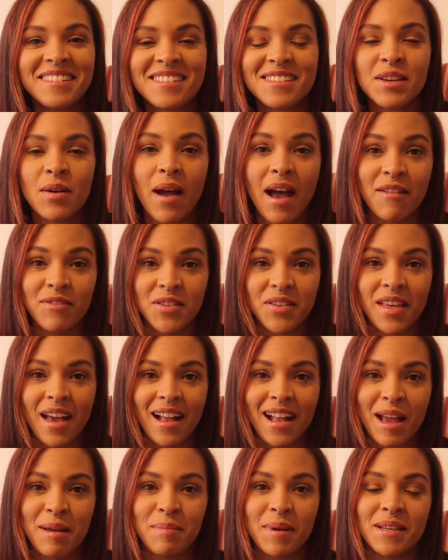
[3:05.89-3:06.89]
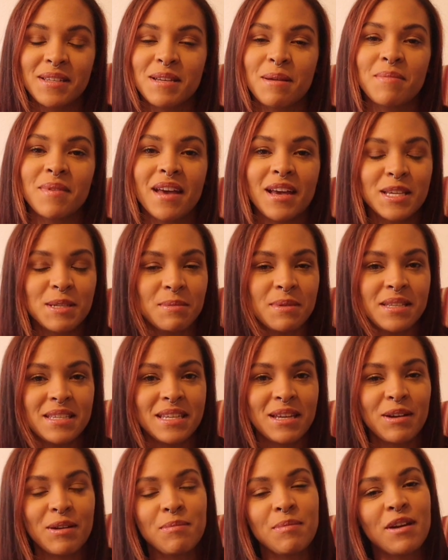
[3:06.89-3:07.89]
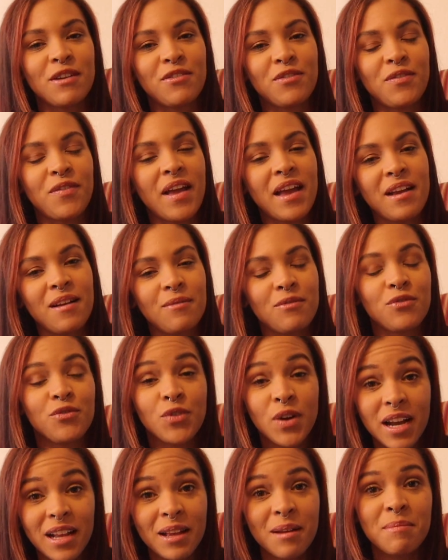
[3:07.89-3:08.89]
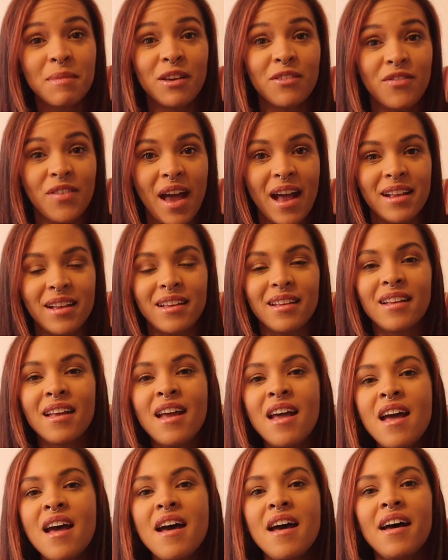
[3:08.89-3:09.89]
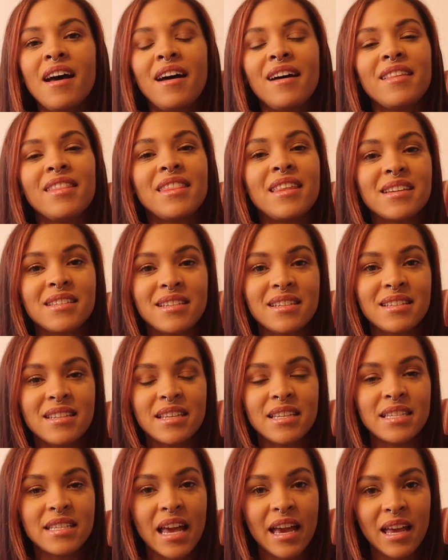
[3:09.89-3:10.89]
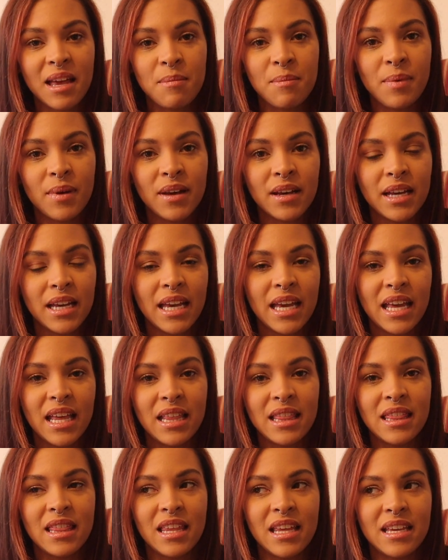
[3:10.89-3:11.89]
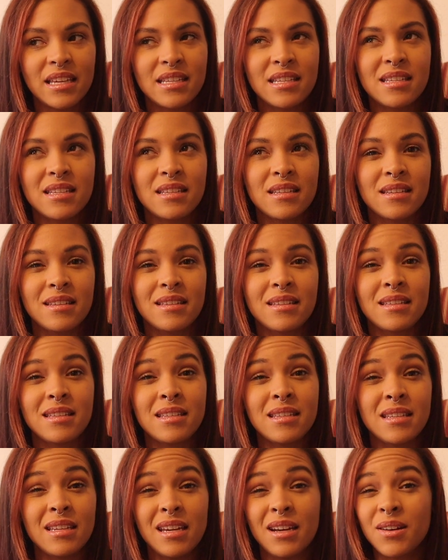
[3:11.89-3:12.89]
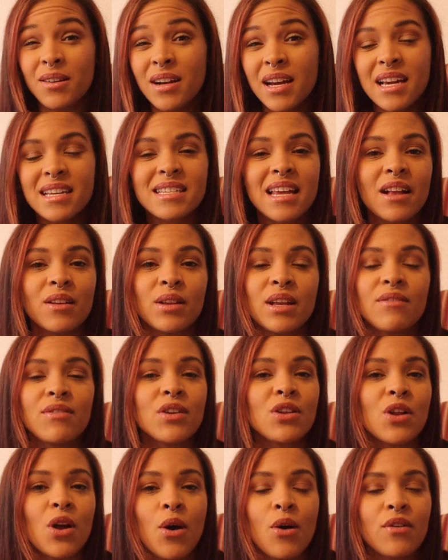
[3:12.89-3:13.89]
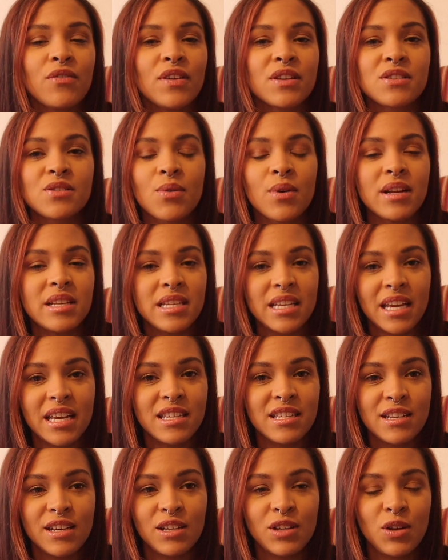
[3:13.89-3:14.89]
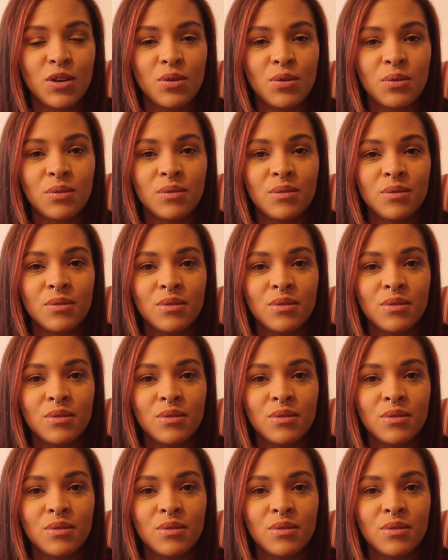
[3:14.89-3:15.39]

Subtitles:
So after that, I picked up The Husband's Secret by Freda McFadden. This is the 2nd book in this series. I don't even know if it's going to continue